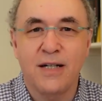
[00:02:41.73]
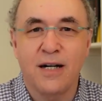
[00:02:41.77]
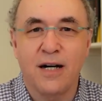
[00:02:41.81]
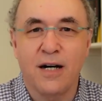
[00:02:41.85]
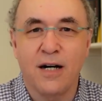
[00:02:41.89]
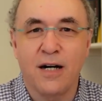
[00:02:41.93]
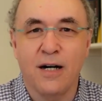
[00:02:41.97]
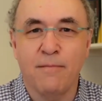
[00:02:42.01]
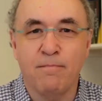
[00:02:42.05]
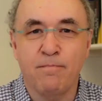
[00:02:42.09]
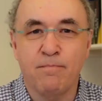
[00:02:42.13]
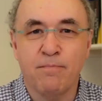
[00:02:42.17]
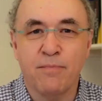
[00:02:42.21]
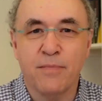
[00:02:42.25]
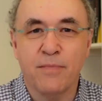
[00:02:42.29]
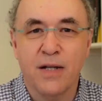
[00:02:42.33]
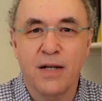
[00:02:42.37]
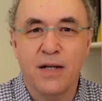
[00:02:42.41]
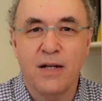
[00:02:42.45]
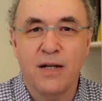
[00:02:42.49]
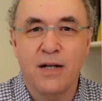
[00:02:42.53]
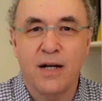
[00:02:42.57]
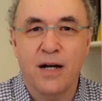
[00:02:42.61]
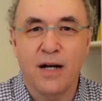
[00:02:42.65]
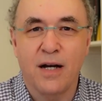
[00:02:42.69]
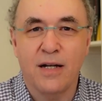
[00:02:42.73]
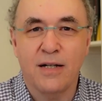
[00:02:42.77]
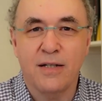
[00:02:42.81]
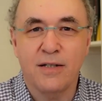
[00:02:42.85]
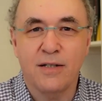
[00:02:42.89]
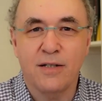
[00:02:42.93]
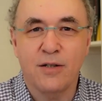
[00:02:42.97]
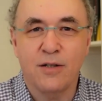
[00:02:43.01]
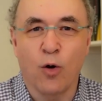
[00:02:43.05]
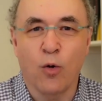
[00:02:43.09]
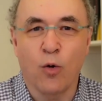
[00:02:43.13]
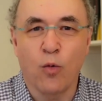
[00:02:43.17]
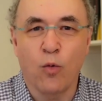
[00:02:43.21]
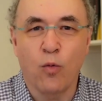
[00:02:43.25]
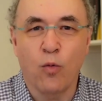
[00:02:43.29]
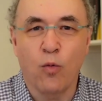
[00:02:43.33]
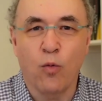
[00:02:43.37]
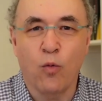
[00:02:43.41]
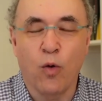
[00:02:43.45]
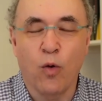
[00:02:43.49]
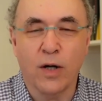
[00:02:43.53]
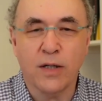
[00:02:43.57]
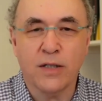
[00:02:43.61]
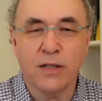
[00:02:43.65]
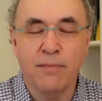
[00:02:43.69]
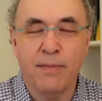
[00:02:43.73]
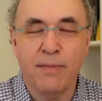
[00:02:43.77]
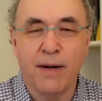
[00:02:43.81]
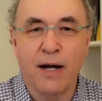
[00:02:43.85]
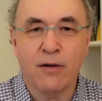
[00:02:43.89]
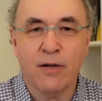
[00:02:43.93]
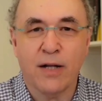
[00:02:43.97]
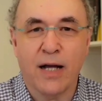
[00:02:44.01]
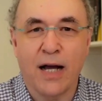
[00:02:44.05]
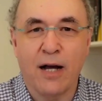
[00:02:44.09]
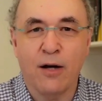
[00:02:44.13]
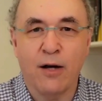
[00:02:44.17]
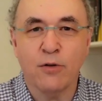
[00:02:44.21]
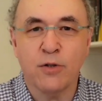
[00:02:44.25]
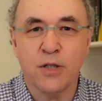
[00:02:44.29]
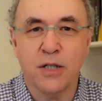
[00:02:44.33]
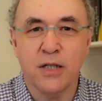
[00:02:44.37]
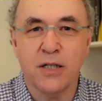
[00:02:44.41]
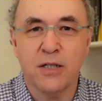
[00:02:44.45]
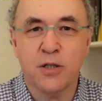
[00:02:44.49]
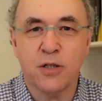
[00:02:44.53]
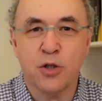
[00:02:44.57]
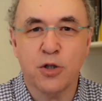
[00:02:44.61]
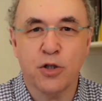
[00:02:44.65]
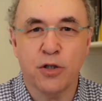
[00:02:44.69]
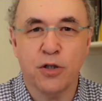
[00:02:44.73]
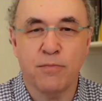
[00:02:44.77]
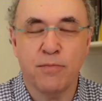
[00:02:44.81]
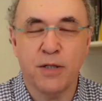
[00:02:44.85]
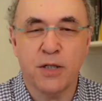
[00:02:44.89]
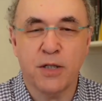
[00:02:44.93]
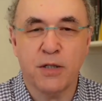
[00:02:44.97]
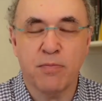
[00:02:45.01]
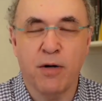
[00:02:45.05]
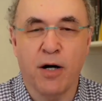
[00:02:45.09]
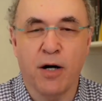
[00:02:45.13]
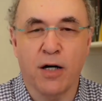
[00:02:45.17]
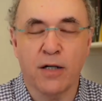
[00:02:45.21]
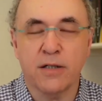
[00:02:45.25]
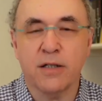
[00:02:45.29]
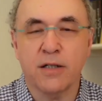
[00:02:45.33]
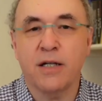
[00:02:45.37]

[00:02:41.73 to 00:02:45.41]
Um, uh, you know, what about houses should be smart?